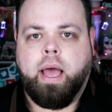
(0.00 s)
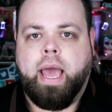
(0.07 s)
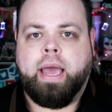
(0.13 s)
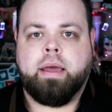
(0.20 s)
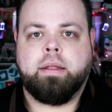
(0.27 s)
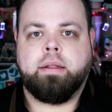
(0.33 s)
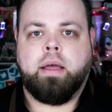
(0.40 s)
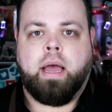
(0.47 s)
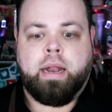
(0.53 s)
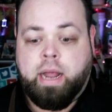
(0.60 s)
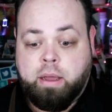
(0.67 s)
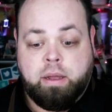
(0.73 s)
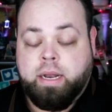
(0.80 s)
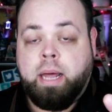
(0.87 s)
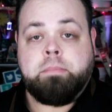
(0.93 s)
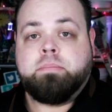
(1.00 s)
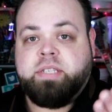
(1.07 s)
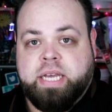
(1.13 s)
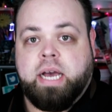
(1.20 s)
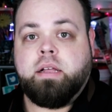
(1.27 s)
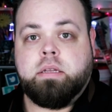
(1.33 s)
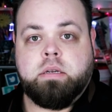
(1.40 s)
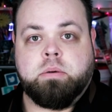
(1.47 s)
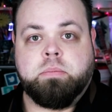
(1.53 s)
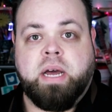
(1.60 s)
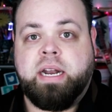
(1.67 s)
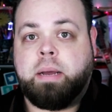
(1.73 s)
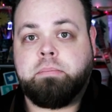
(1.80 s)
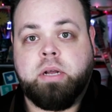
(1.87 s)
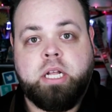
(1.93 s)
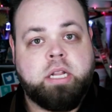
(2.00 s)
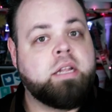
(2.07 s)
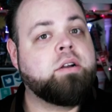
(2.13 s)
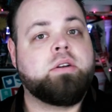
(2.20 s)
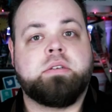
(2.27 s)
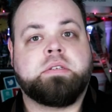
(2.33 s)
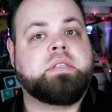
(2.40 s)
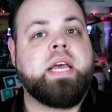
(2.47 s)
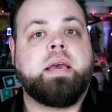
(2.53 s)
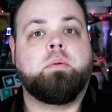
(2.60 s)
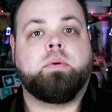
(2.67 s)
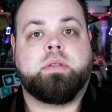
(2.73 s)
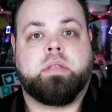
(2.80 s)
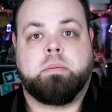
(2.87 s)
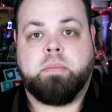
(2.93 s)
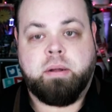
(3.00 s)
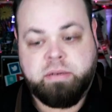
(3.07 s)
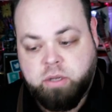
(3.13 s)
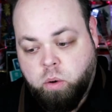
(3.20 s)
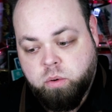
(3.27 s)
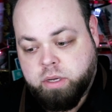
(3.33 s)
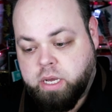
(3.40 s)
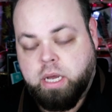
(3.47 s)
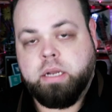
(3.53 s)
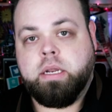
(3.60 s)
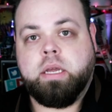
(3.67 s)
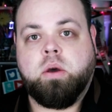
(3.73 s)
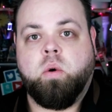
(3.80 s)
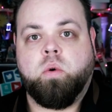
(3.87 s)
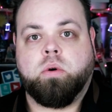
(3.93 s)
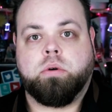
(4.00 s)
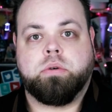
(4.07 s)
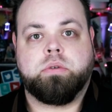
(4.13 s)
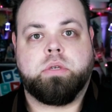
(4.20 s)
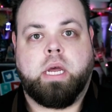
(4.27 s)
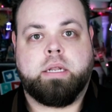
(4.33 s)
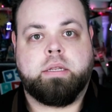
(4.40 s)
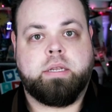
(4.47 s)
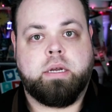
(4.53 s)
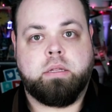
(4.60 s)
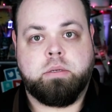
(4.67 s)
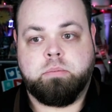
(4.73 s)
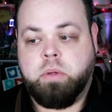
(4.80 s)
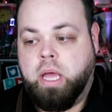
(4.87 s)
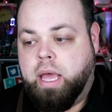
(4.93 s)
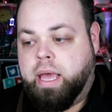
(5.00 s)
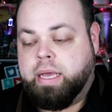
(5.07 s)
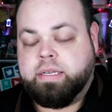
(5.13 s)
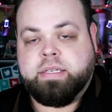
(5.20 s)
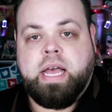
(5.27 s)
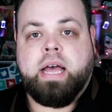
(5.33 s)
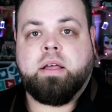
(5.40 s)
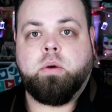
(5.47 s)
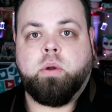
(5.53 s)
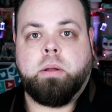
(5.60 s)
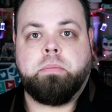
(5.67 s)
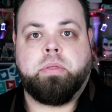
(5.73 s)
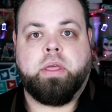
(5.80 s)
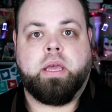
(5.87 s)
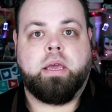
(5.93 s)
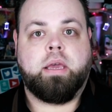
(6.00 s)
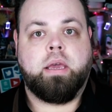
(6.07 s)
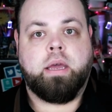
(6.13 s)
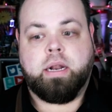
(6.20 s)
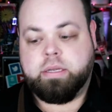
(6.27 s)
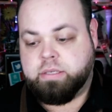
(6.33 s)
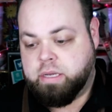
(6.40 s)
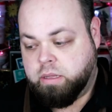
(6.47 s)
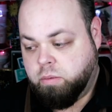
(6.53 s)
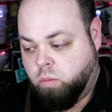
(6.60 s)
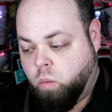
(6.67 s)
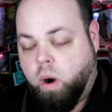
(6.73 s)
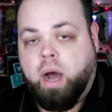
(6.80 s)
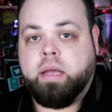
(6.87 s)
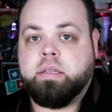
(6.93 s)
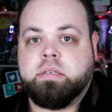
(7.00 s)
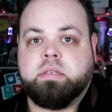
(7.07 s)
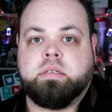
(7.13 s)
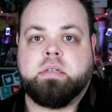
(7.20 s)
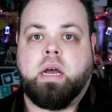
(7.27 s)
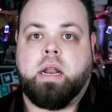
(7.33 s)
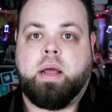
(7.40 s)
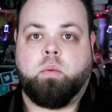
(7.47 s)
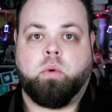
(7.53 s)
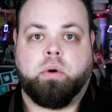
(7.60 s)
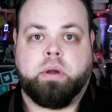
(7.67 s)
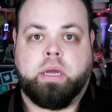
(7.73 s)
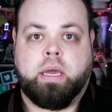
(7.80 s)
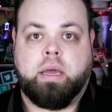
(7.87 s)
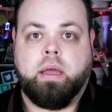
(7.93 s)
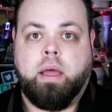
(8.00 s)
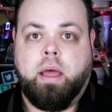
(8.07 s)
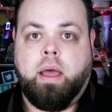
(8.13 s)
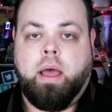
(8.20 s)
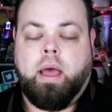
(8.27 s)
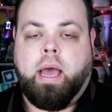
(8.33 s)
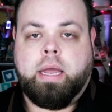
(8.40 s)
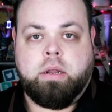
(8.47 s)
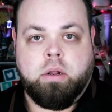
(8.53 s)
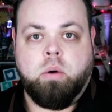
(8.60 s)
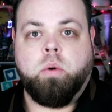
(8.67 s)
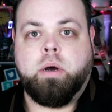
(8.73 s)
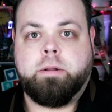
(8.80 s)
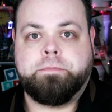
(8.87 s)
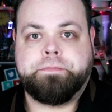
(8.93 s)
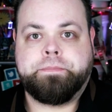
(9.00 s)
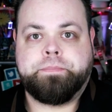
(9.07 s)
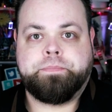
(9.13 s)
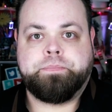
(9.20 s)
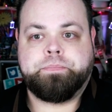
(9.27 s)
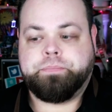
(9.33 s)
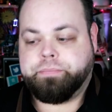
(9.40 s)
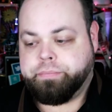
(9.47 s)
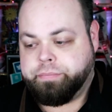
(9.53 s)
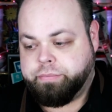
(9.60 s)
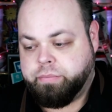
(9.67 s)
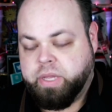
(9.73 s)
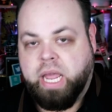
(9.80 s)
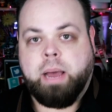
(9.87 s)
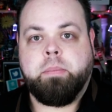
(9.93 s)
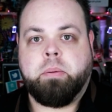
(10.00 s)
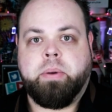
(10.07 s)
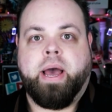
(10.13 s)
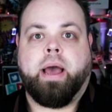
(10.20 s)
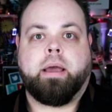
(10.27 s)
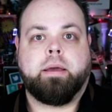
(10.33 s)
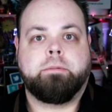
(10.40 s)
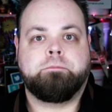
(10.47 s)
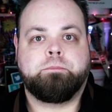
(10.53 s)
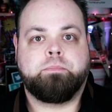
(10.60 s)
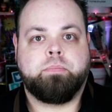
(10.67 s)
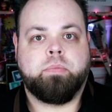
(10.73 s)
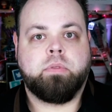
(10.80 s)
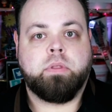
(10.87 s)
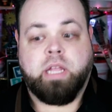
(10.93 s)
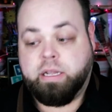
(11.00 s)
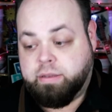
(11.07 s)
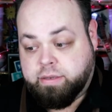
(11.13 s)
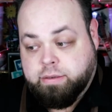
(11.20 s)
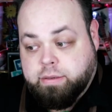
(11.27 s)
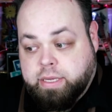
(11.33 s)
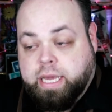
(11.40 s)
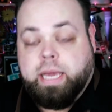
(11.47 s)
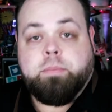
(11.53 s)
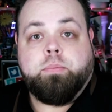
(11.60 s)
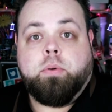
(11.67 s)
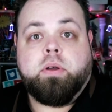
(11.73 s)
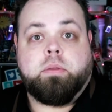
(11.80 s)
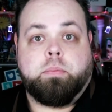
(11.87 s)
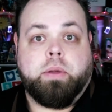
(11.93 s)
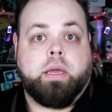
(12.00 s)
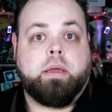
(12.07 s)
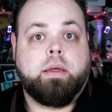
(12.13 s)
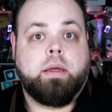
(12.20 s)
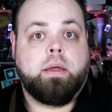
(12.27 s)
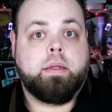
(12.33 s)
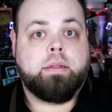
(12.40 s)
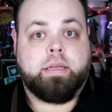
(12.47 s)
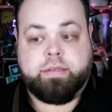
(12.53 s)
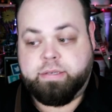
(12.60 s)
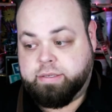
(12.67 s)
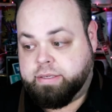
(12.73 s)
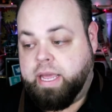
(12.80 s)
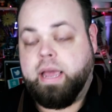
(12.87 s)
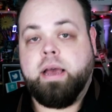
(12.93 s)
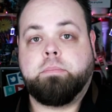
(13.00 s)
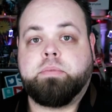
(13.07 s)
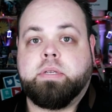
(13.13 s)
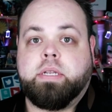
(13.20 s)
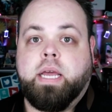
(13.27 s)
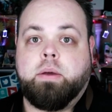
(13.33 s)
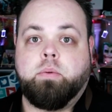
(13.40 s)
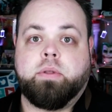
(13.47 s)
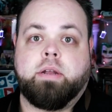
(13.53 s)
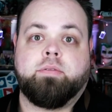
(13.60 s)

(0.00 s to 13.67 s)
and and I and I'm telling them, and I'm clear as day with them. I don't cut any corners. I tell them exactly what I'm thinking, and I tell them why this is not working. And you know what? They got my back. They keep with me. They stay up to date with